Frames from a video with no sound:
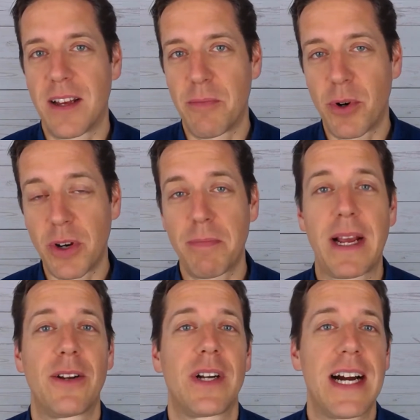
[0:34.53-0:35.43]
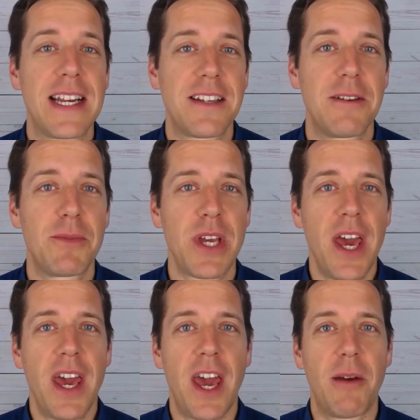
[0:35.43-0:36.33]
product backlog items
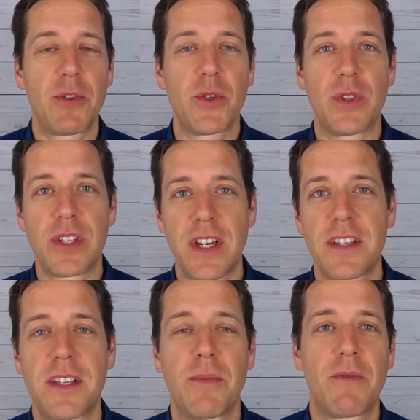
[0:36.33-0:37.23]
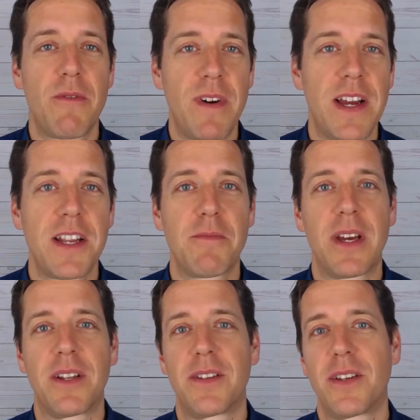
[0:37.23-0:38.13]
to discuss them and refine them
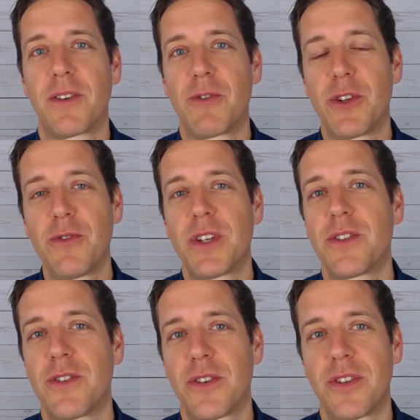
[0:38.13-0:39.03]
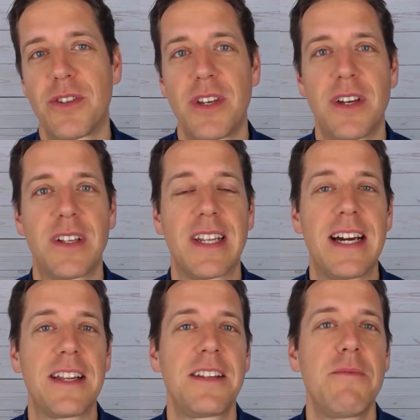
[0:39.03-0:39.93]
and reduce uncertainty and
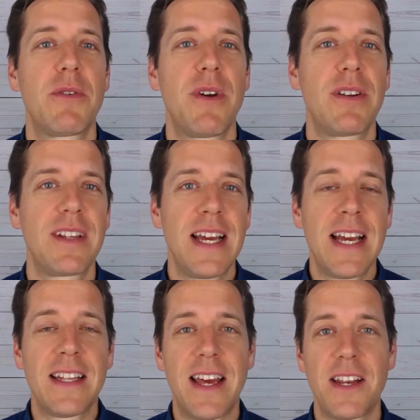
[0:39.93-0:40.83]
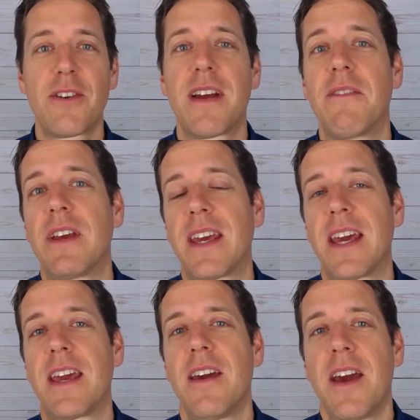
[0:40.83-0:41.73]
align the team around it, then you're having
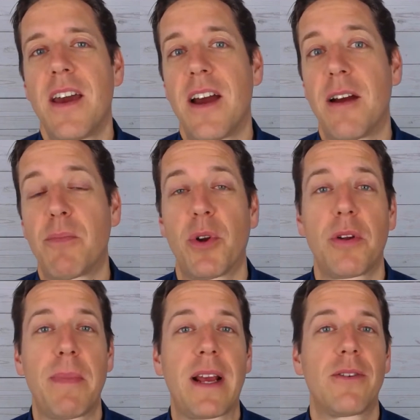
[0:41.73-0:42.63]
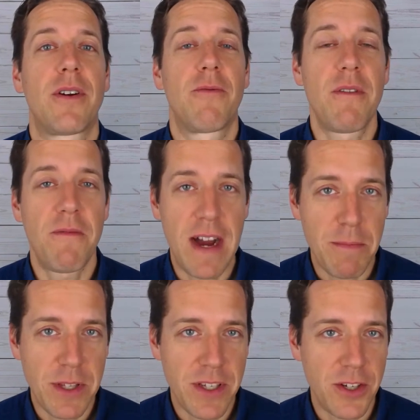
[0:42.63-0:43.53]
a product backlog
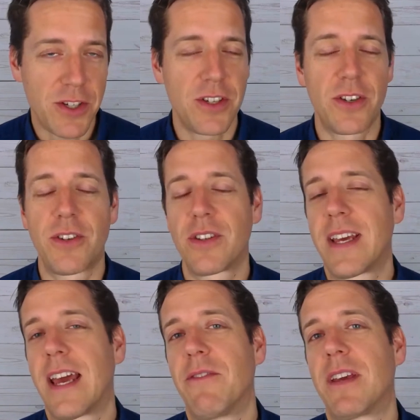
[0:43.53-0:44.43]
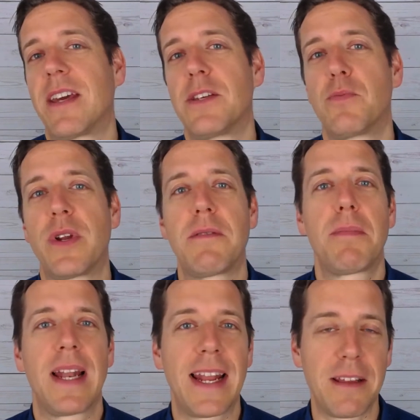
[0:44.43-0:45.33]
refinement session. You're not having a
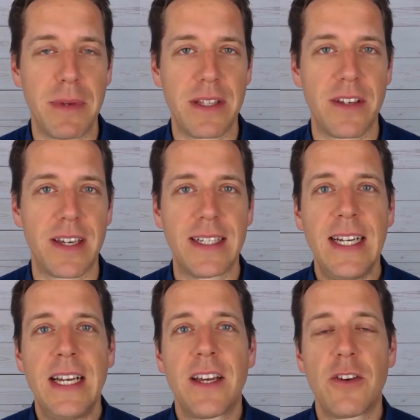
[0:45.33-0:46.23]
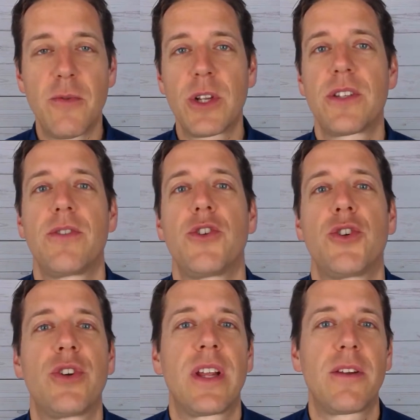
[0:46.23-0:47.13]
sprint planning meeting. You want to
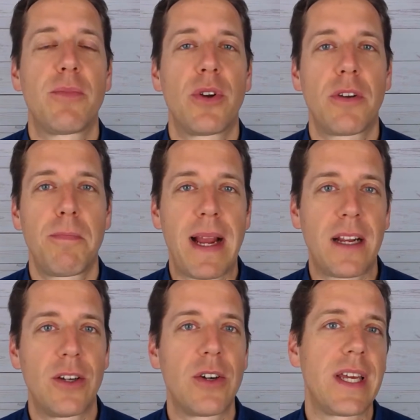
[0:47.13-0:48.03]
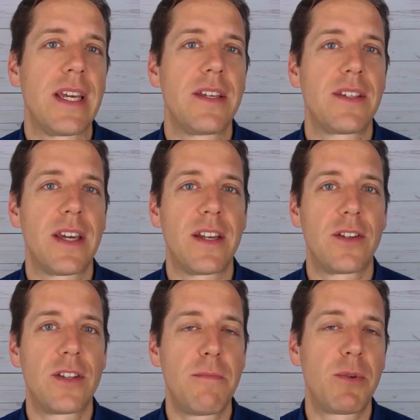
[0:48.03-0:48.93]
ensure that your product backlog is
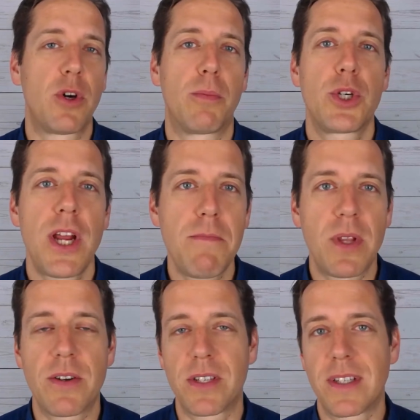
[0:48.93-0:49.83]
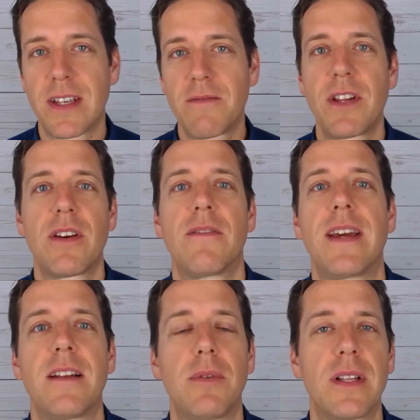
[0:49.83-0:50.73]
in tip-top shape. There is another video
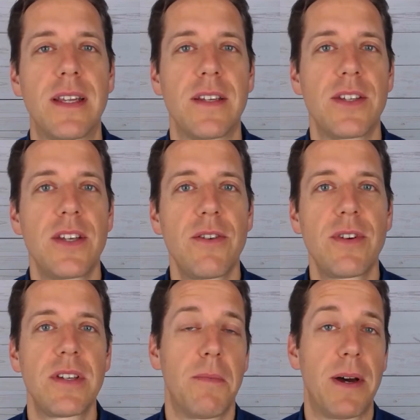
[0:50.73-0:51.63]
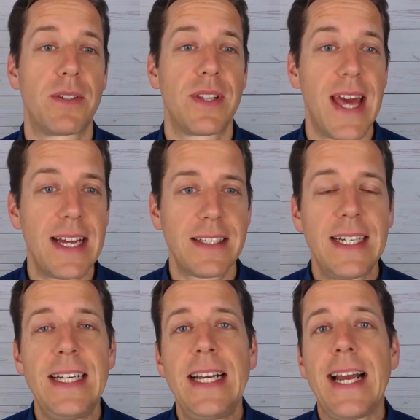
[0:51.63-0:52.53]
available in the series about that.
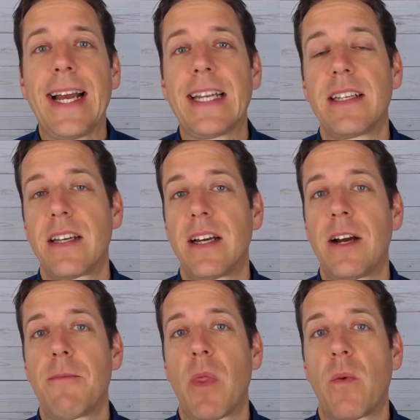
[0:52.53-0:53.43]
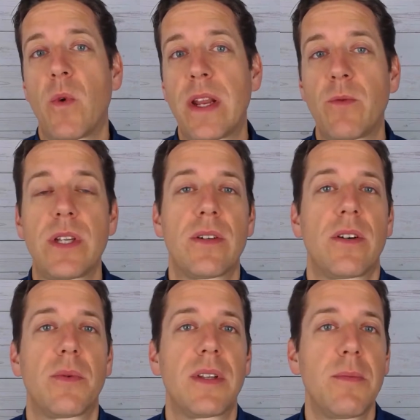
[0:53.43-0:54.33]
And when we
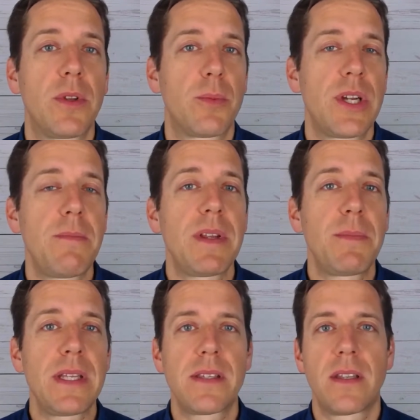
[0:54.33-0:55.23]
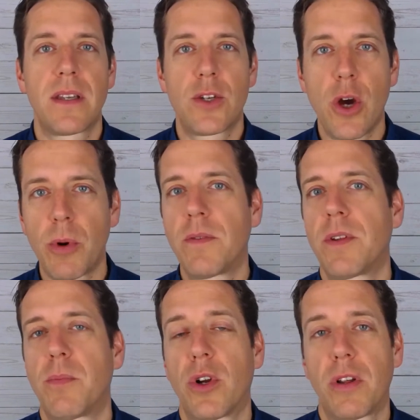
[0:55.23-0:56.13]
talk about tip-top shape, it means that the top of
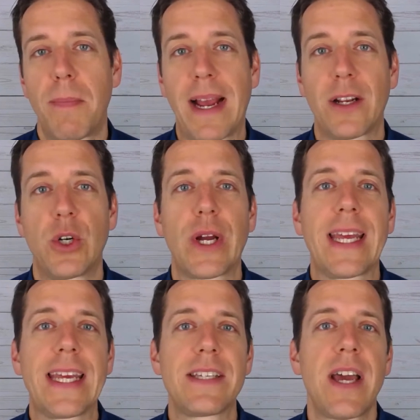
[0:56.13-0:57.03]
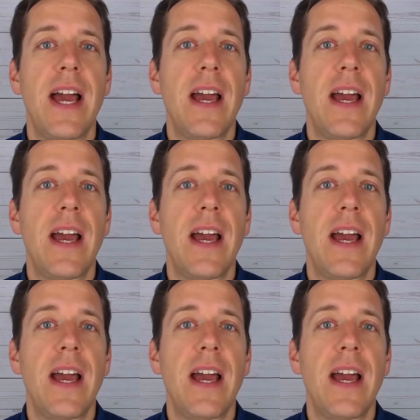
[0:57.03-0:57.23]
the product backlog is